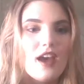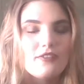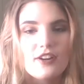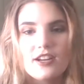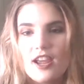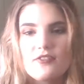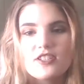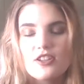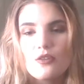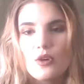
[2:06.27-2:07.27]
I've read every
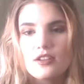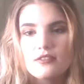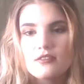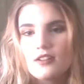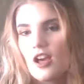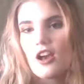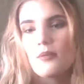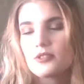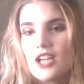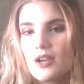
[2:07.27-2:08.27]
single one a
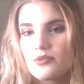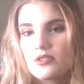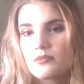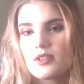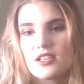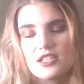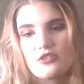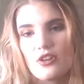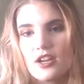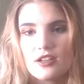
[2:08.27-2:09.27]
couple times because
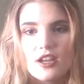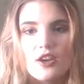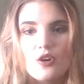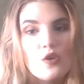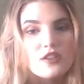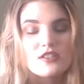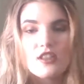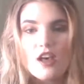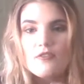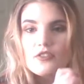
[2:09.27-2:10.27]
it's great. Who doesn't
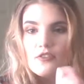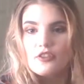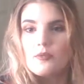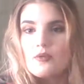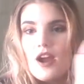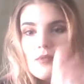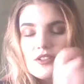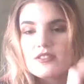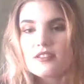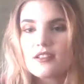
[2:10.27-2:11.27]
love the
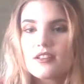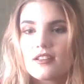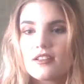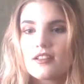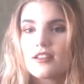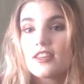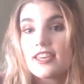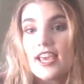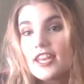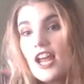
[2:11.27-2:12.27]
Flip-O-Ramas? You
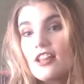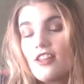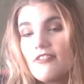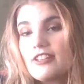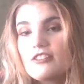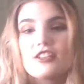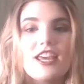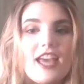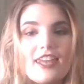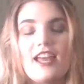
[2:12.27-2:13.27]
can't not love it. You
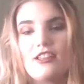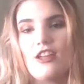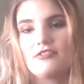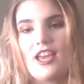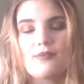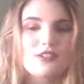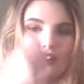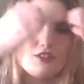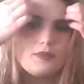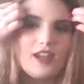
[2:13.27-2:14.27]
can't not love Captain
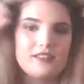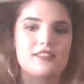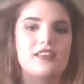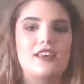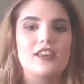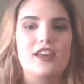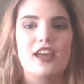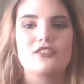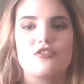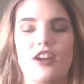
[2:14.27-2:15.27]
Underpants.
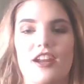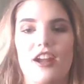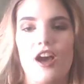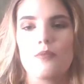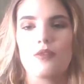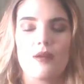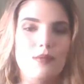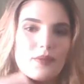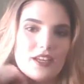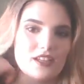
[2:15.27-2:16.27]
It's great. I'll
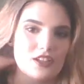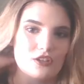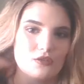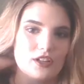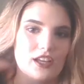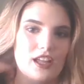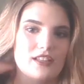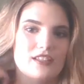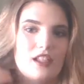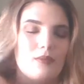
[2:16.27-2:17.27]
probably continue reading it
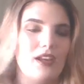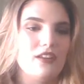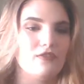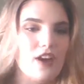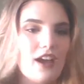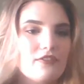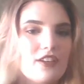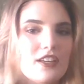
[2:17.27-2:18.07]
until I'm eighty-five.